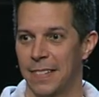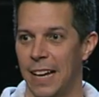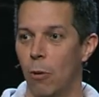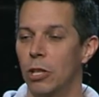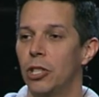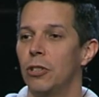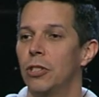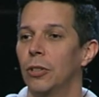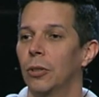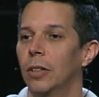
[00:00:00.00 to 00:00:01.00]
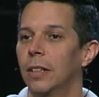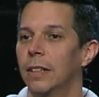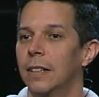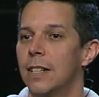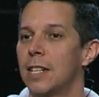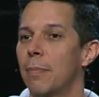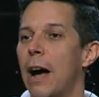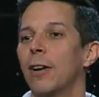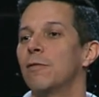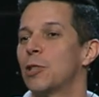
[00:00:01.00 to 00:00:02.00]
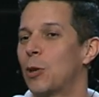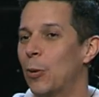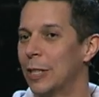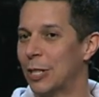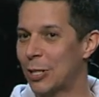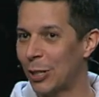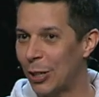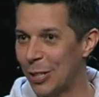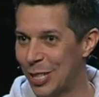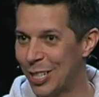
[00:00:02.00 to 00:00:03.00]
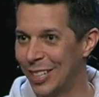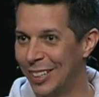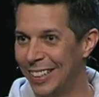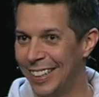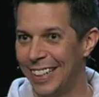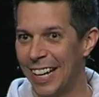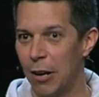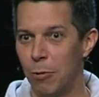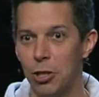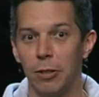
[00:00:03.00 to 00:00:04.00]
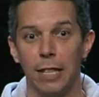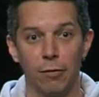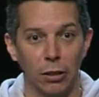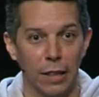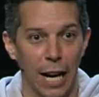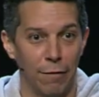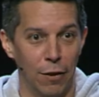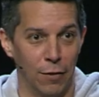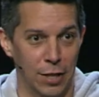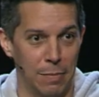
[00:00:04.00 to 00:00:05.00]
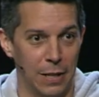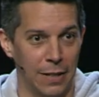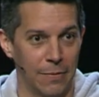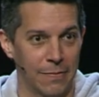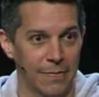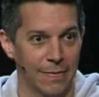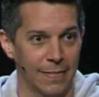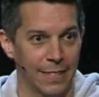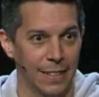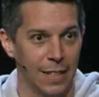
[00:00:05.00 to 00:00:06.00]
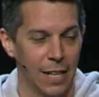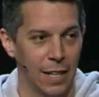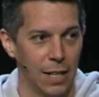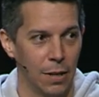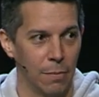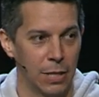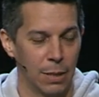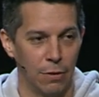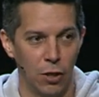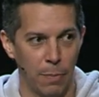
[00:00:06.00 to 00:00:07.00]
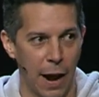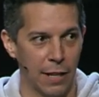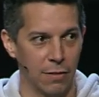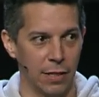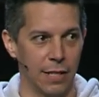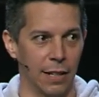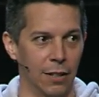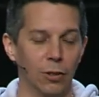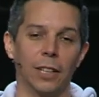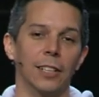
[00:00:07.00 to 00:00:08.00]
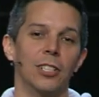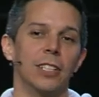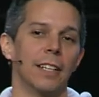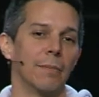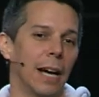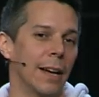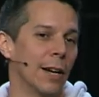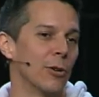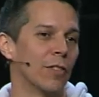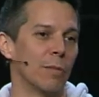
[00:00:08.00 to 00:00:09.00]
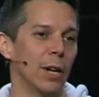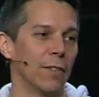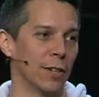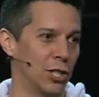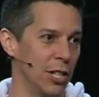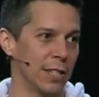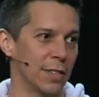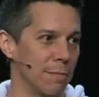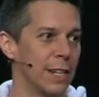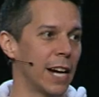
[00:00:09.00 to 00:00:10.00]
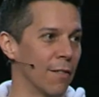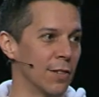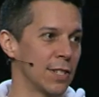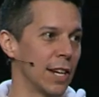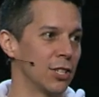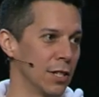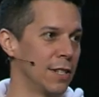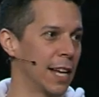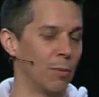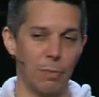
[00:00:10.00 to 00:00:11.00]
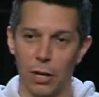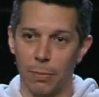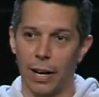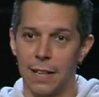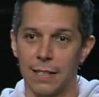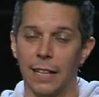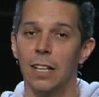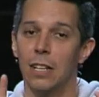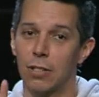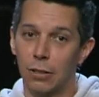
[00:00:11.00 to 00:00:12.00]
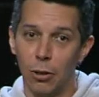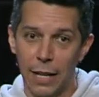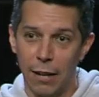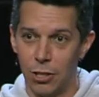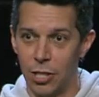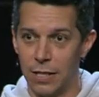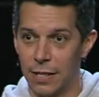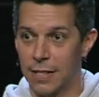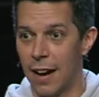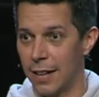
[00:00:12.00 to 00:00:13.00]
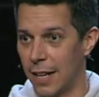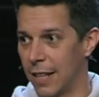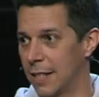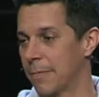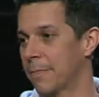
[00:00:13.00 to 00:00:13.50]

I want you to step out of just going to church, and I want you to give your life over to me." But some of you are passively saying, "Hold on, Jesus. I don't know if I'm ready for a Jesus and me conversation yet." And we put up our hands and say, "Slow down, Jesus, not yet."